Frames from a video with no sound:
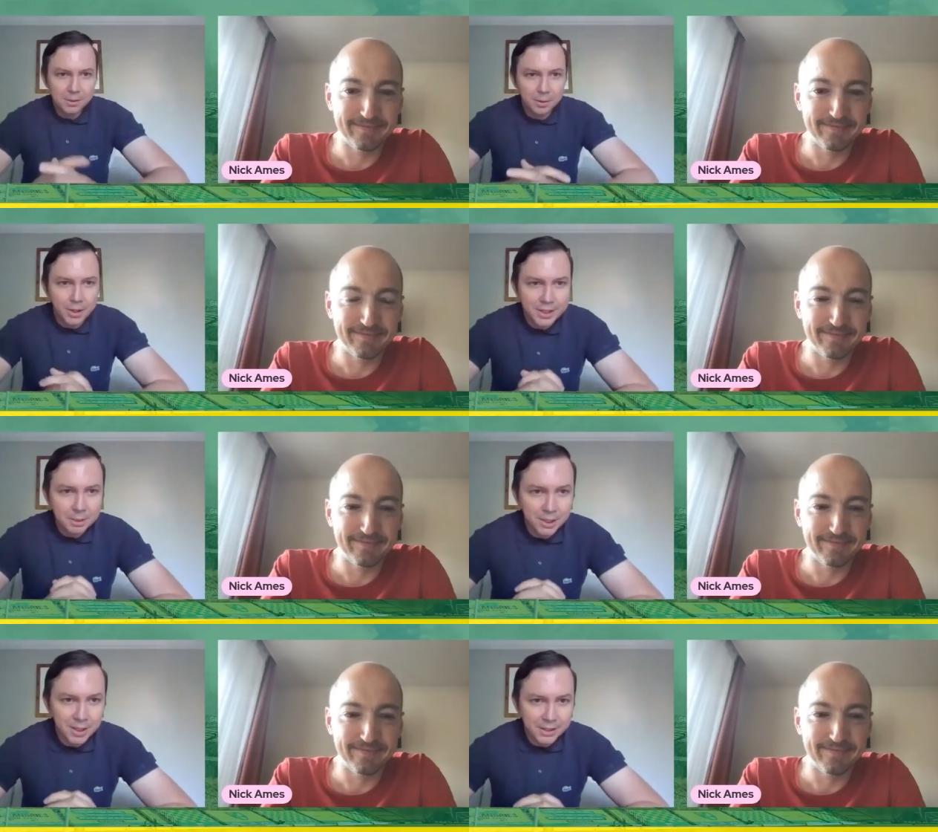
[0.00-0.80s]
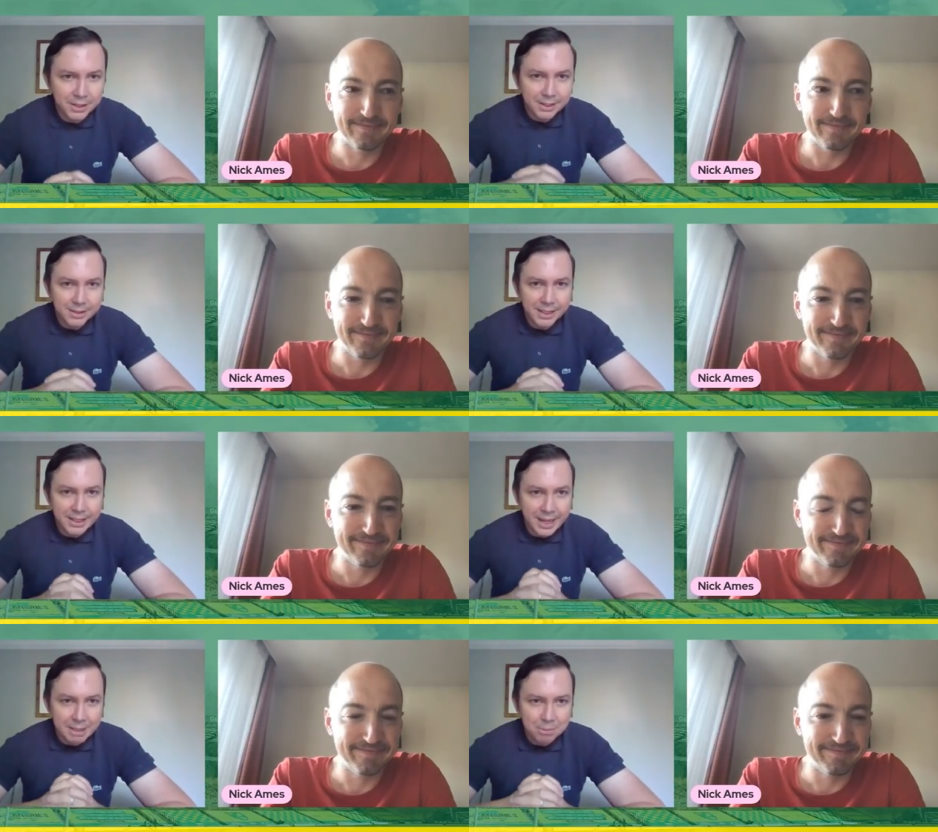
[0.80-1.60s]
Speaker 1: Right, here we are. Nick,
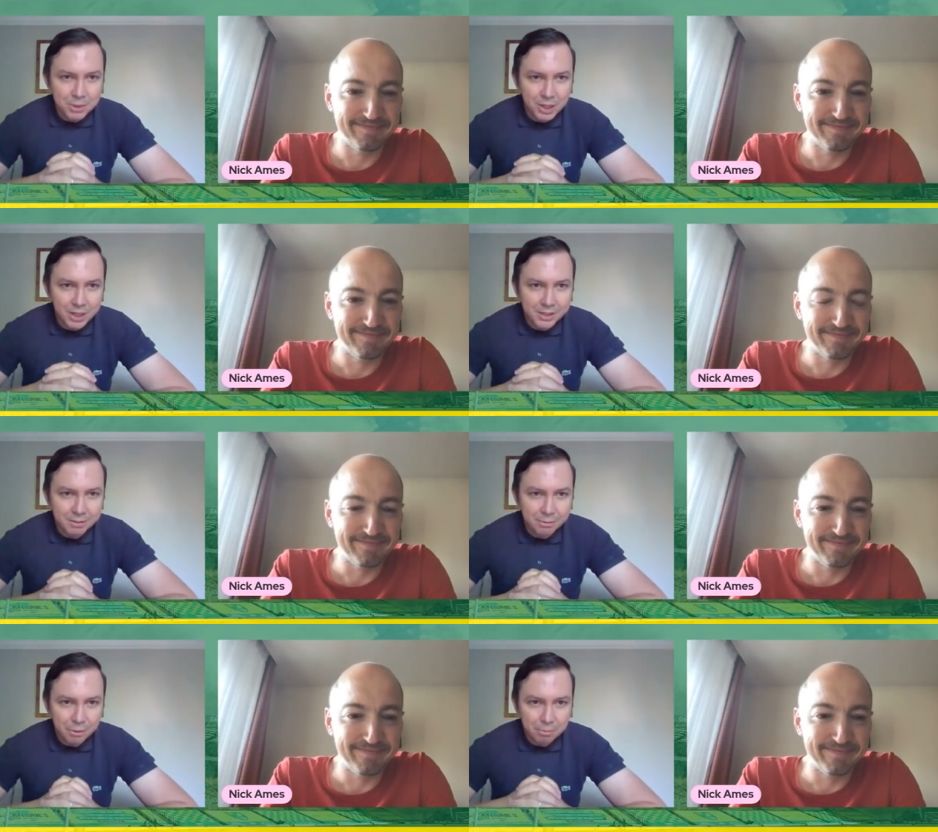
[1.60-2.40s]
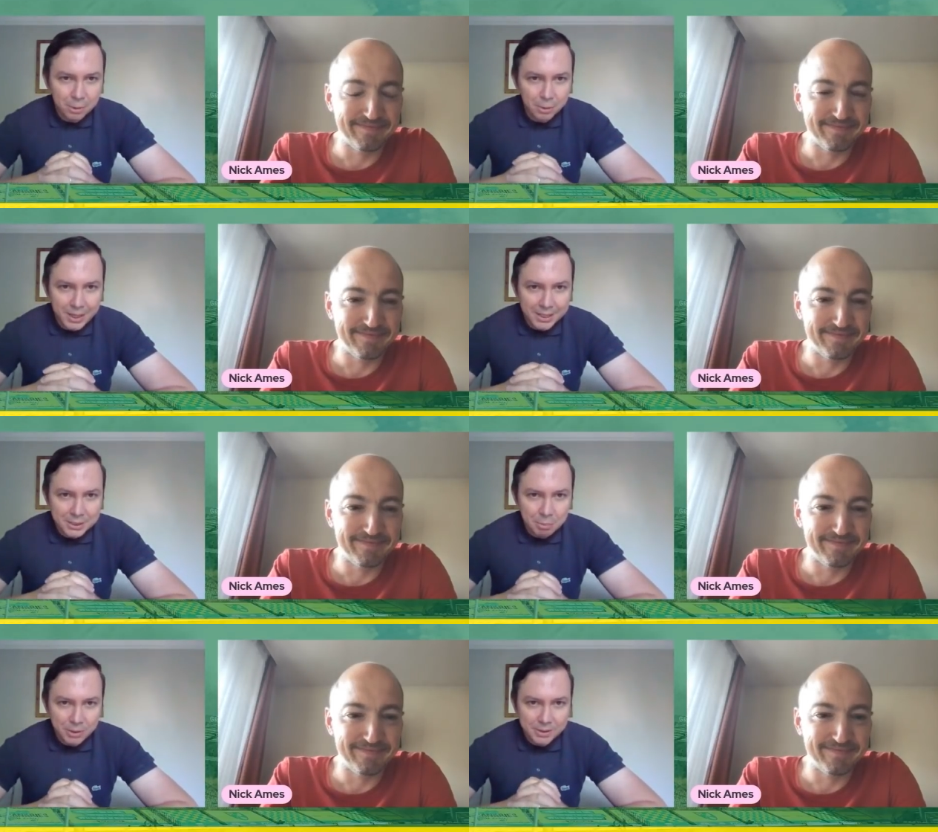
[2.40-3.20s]
Nick, Ames, Guardian football
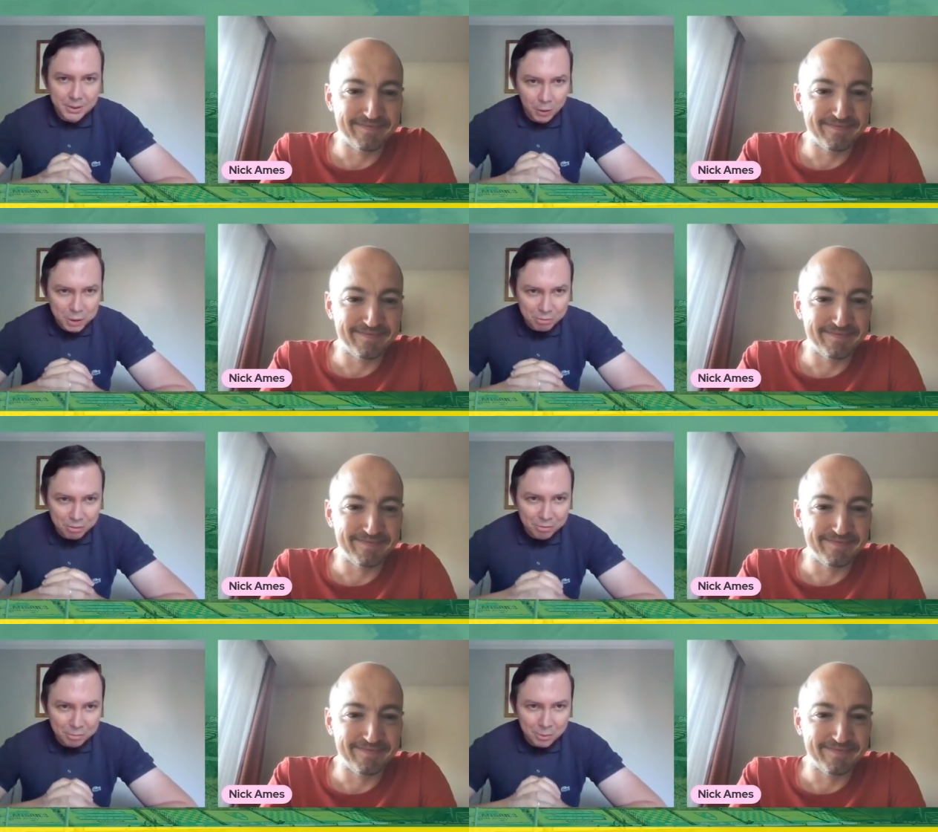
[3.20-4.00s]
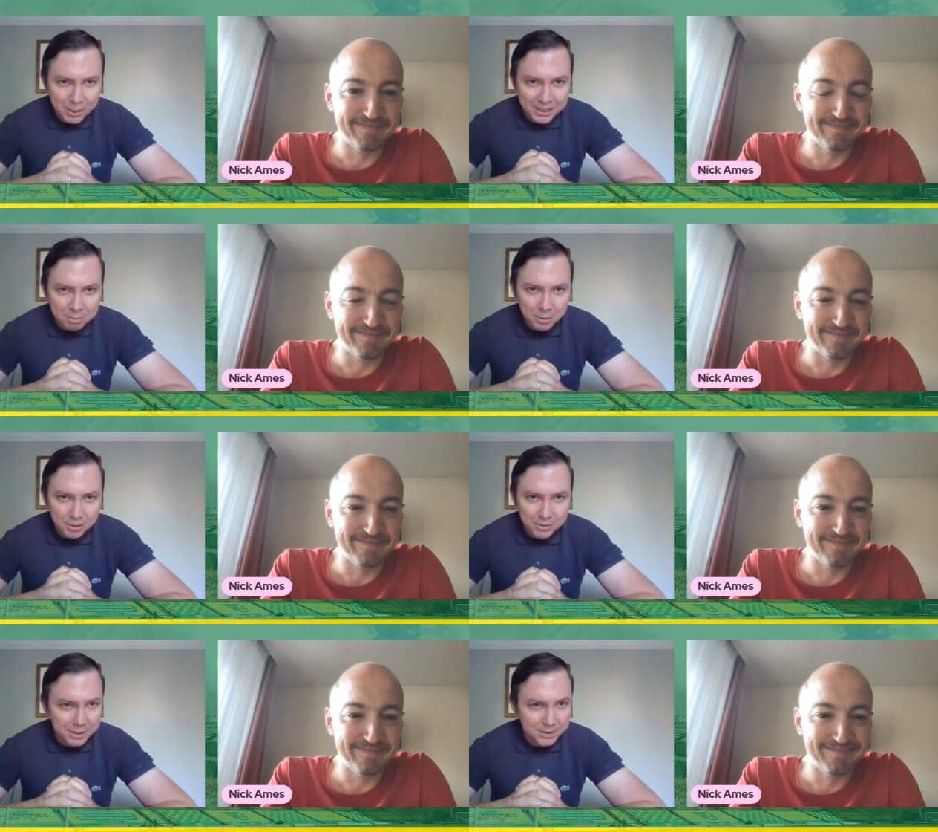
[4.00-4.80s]
expert, Kosovan football
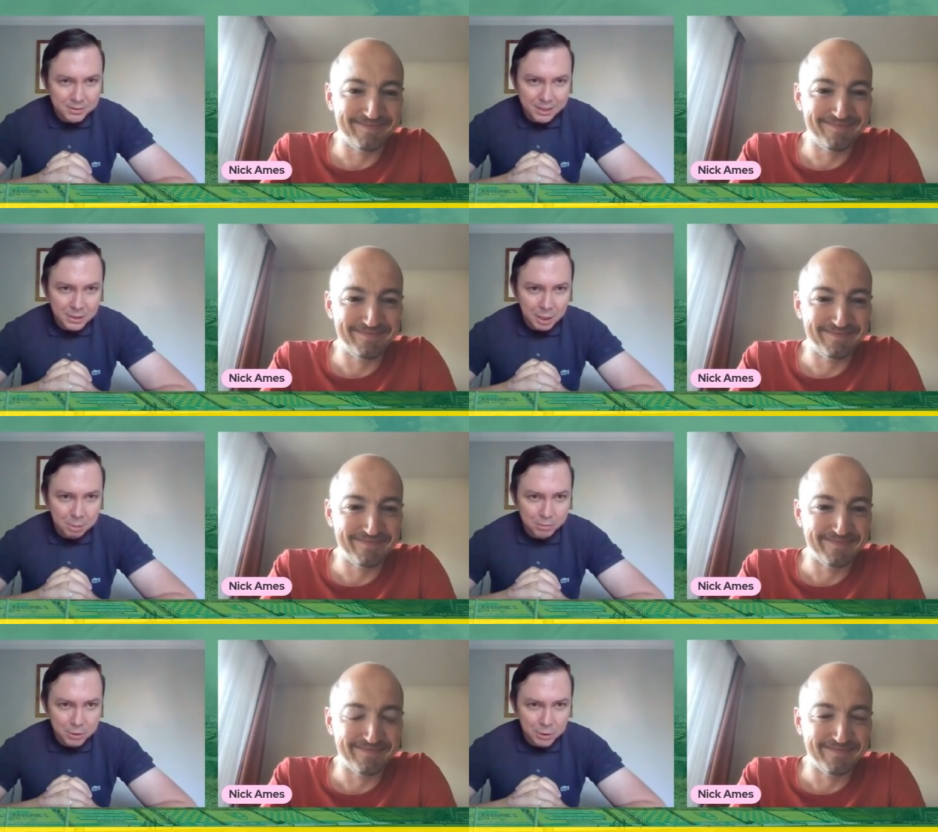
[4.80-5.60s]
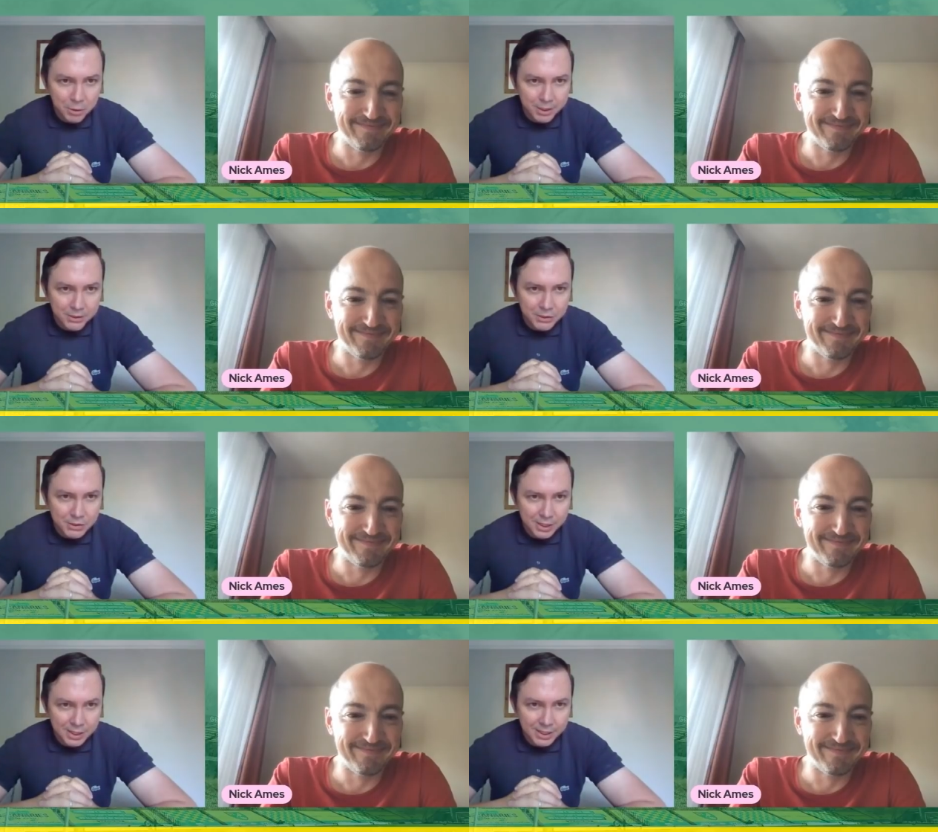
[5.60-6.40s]
expert. Thanks, thanks so much for joining
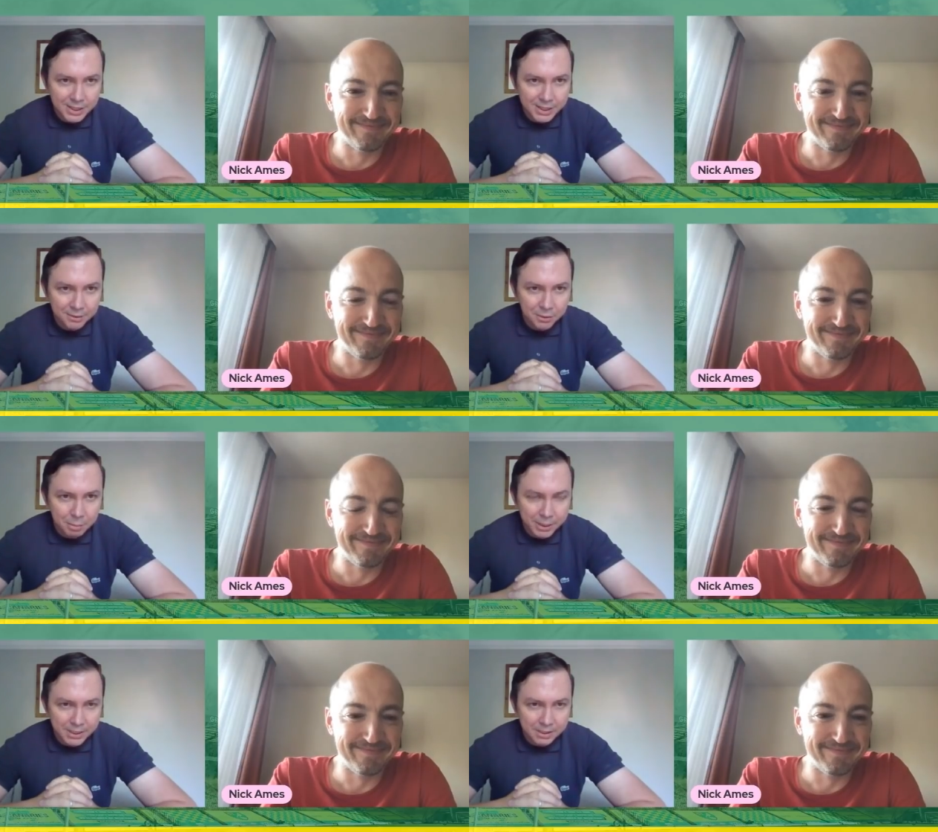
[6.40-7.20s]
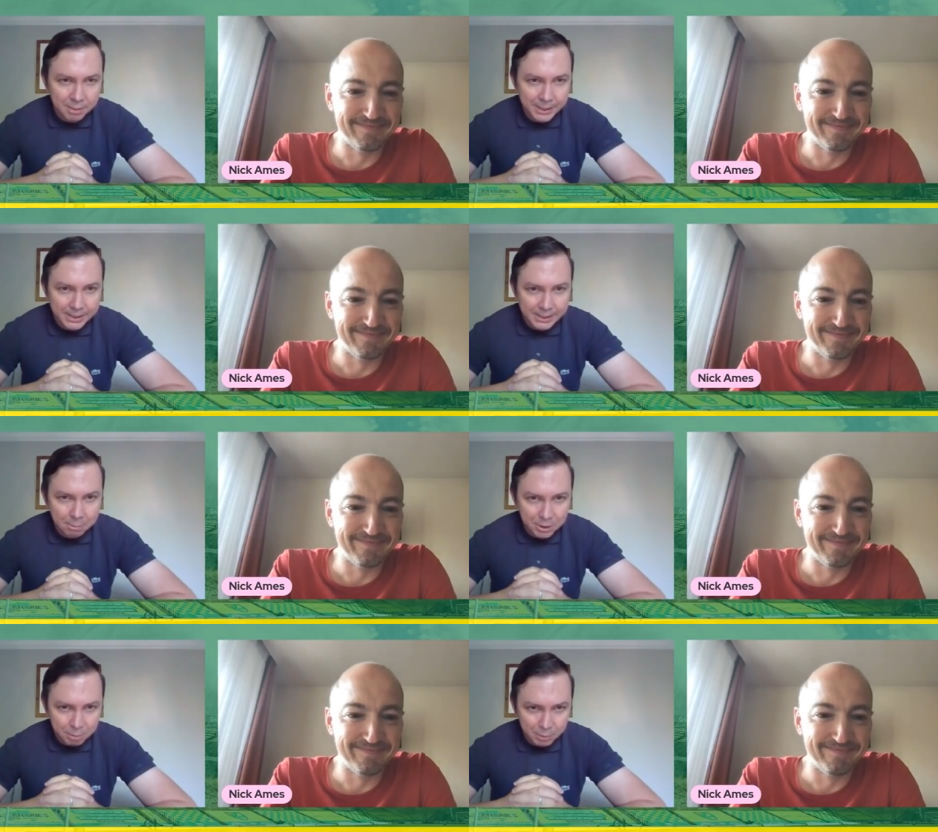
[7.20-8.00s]
us uh, here on the PinkUn, mate.
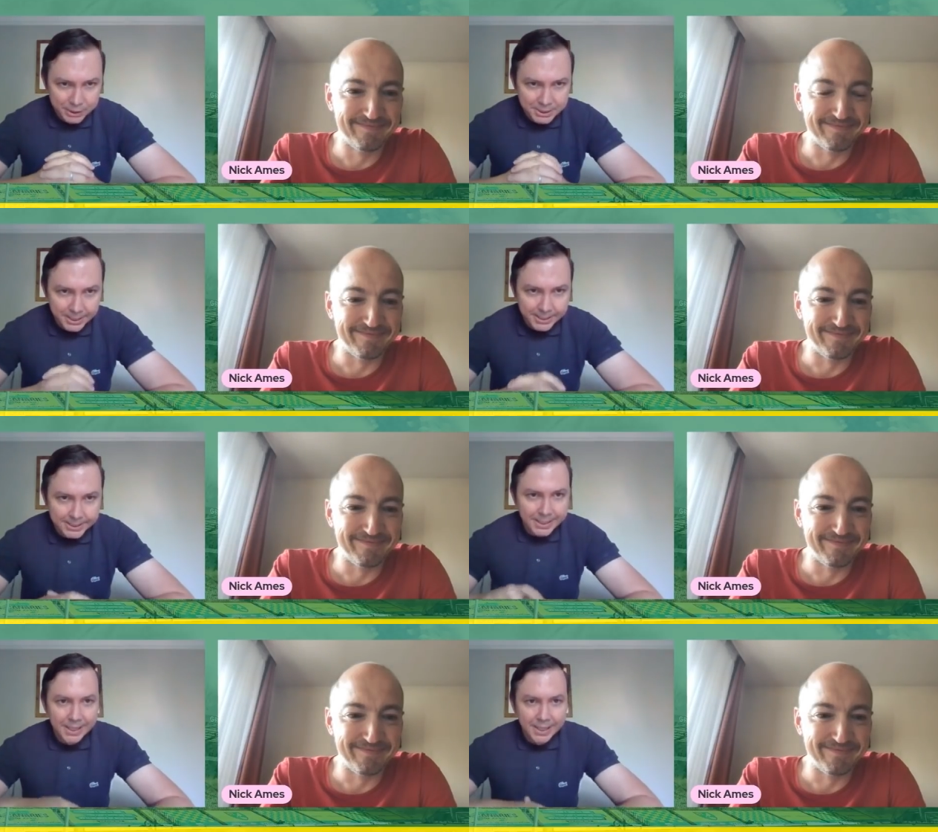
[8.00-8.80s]
Much appreciated.